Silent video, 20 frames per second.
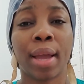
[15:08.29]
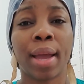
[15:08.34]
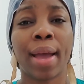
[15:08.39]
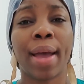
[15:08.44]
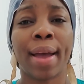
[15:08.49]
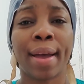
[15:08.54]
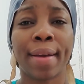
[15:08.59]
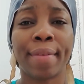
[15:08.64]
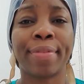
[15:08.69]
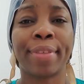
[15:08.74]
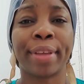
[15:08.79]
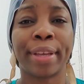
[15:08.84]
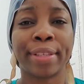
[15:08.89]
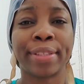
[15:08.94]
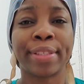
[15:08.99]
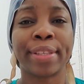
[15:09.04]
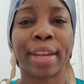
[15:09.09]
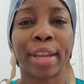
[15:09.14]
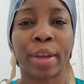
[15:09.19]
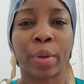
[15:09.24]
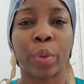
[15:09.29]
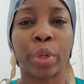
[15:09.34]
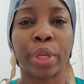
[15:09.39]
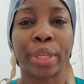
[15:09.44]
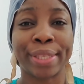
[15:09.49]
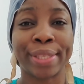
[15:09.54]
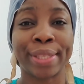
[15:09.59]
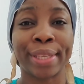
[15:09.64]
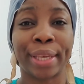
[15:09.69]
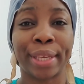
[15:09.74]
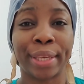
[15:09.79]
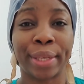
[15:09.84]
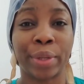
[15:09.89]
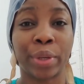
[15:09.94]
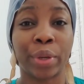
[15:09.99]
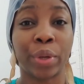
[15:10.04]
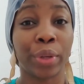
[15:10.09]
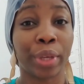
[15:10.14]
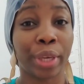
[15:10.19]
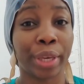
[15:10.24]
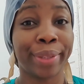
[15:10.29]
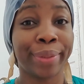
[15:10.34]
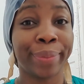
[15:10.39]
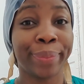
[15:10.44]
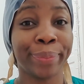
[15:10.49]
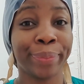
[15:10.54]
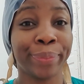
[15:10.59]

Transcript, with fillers: I have things that I want to say okay